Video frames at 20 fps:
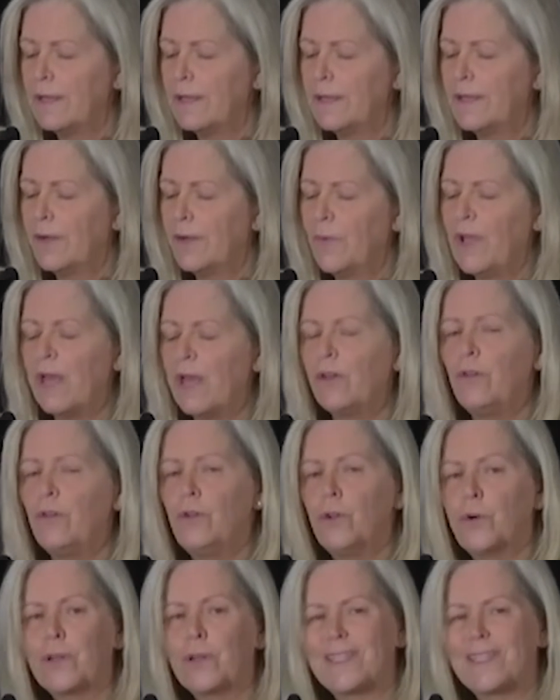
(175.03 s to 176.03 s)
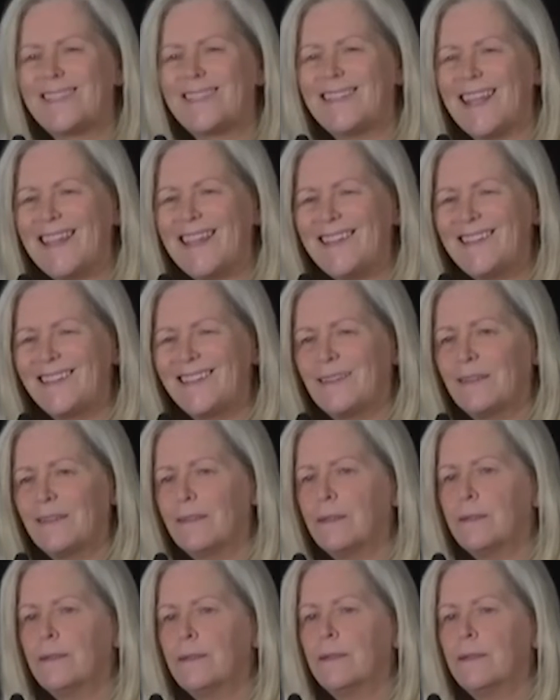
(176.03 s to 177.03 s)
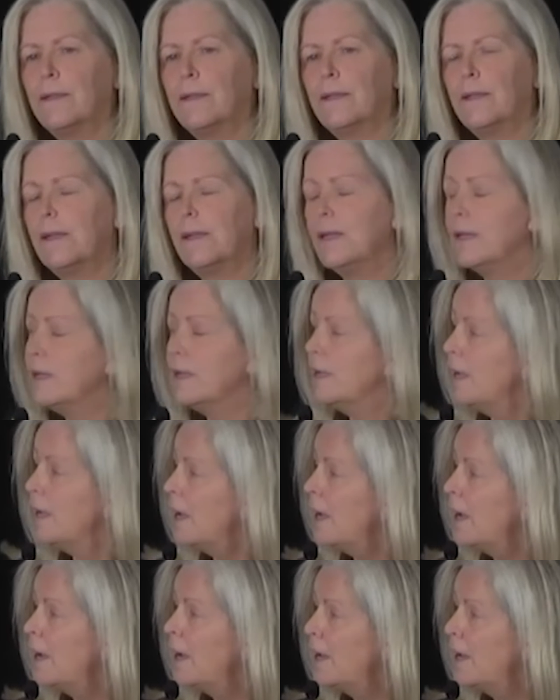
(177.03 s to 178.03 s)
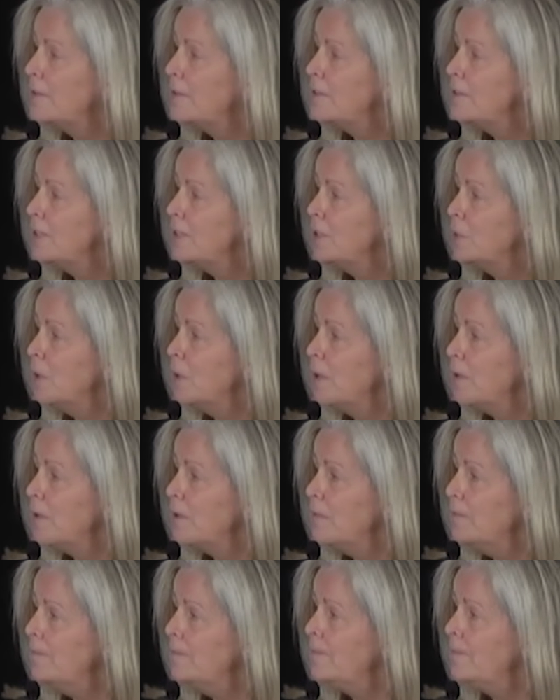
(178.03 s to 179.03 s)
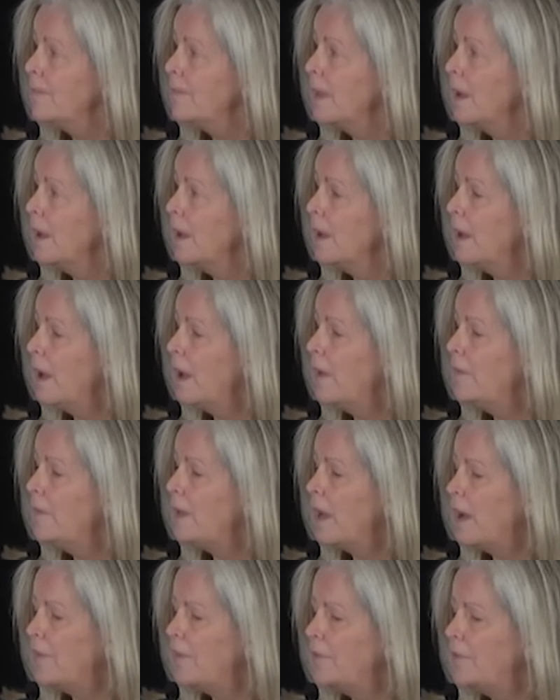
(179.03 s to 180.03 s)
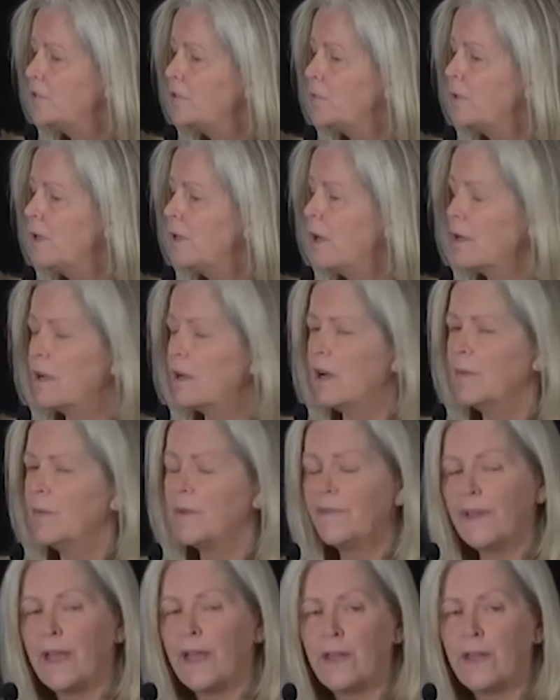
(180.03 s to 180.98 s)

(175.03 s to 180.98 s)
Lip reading: Then we had New York State to deal with, and the athletes would not come if they had to